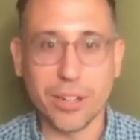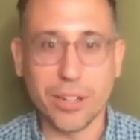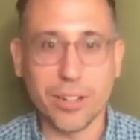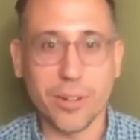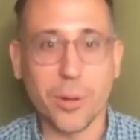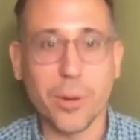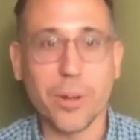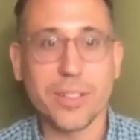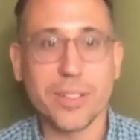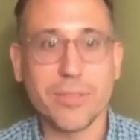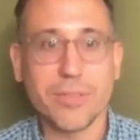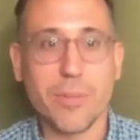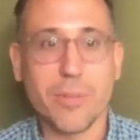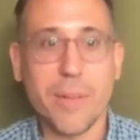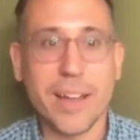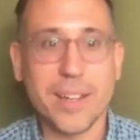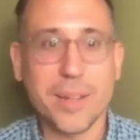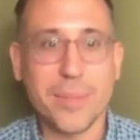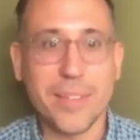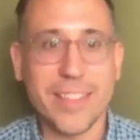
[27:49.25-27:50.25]
or it's reminding
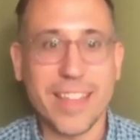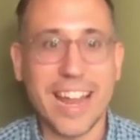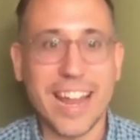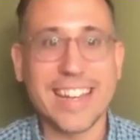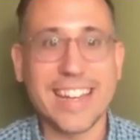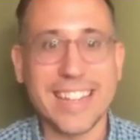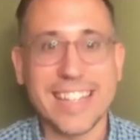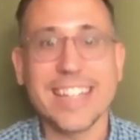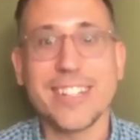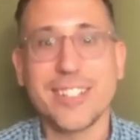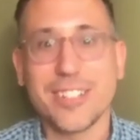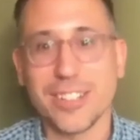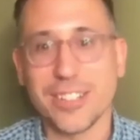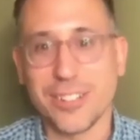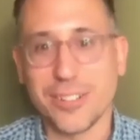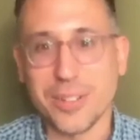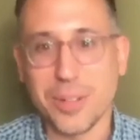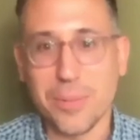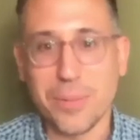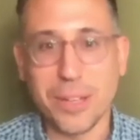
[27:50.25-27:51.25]
me that I need to learn to
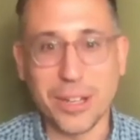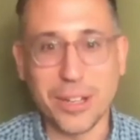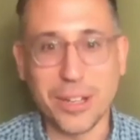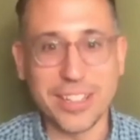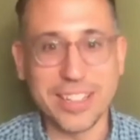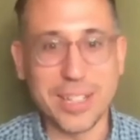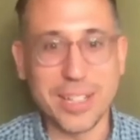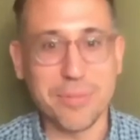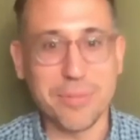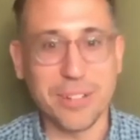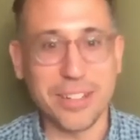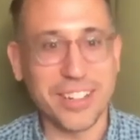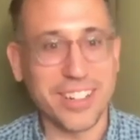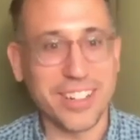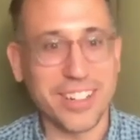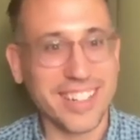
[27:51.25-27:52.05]
be a good lip reader.